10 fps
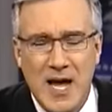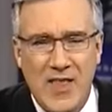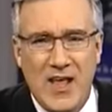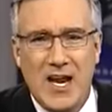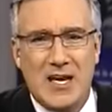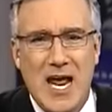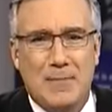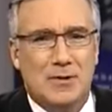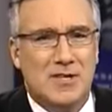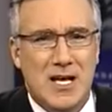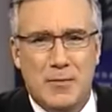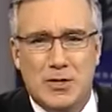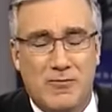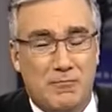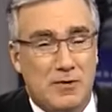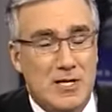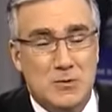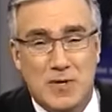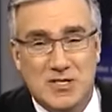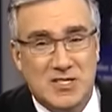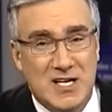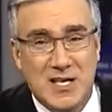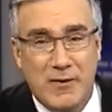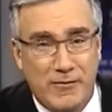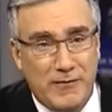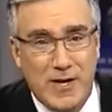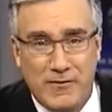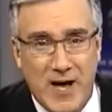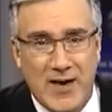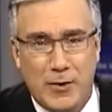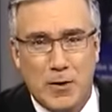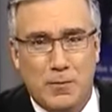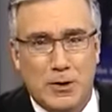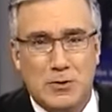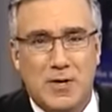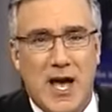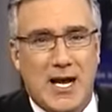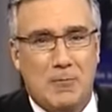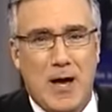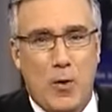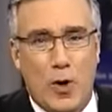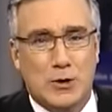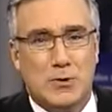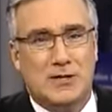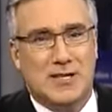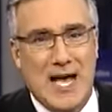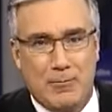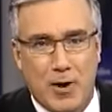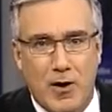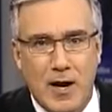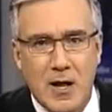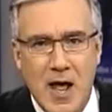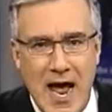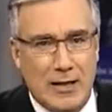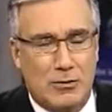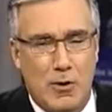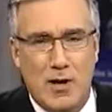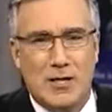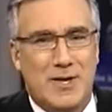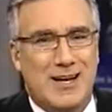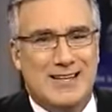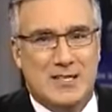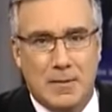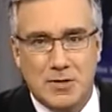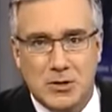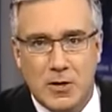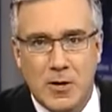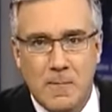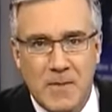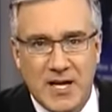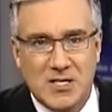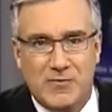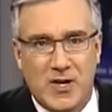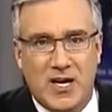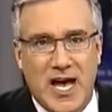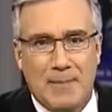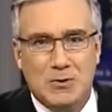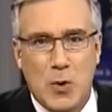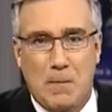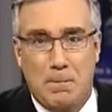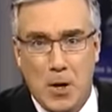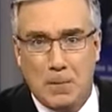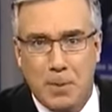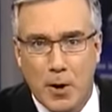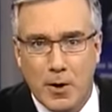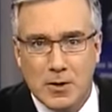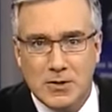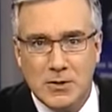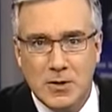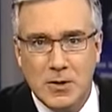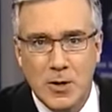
and then enabled the image of policemen seizing 5,500 books from the Occupy Wall Street library and throwing them in a dumpster as if the cops were book burners?